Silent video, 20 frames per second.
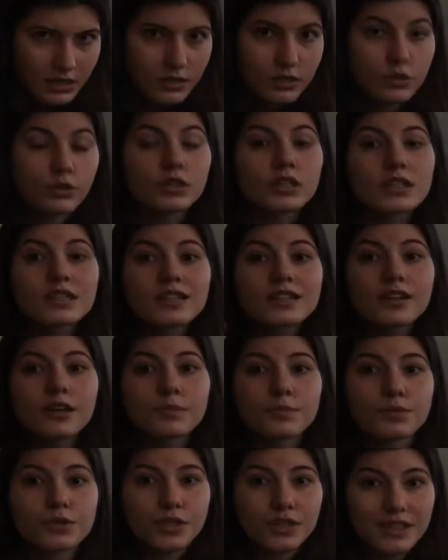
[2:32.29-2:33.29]
So
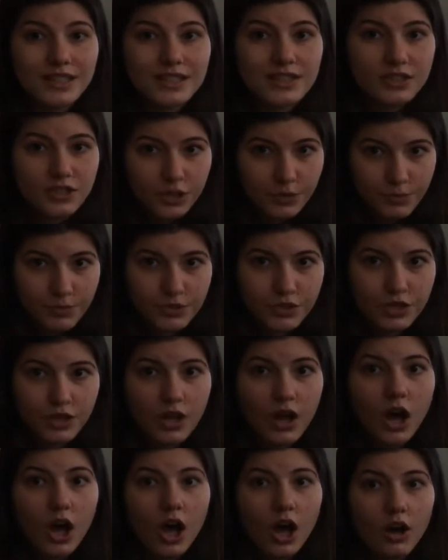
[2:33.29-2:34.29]
disruption
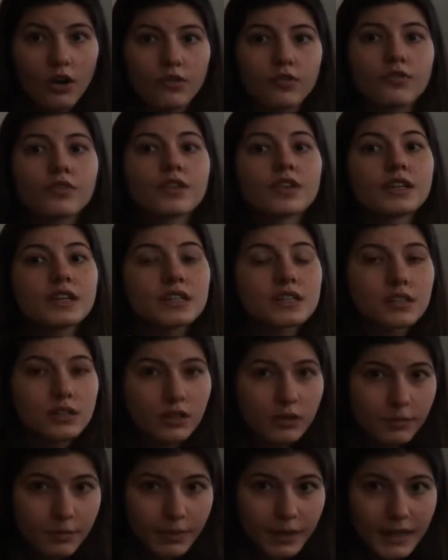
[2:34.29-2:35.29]
of this
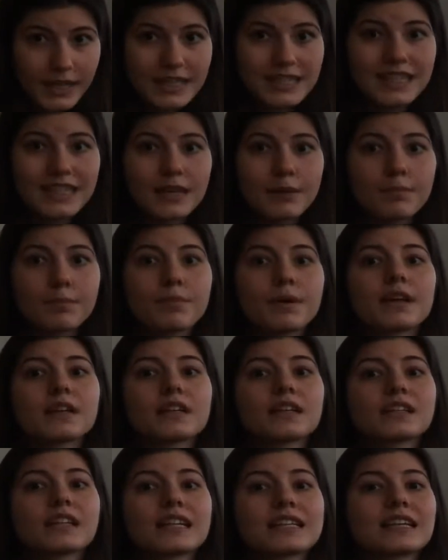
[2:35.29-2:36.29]
complex impairs
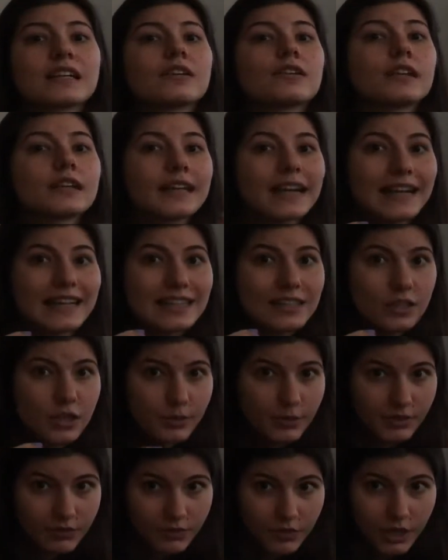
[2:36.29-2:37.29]
intracellular calcium
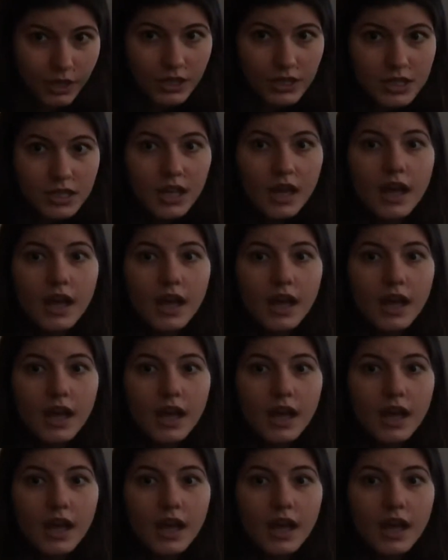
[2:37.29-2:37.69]
influx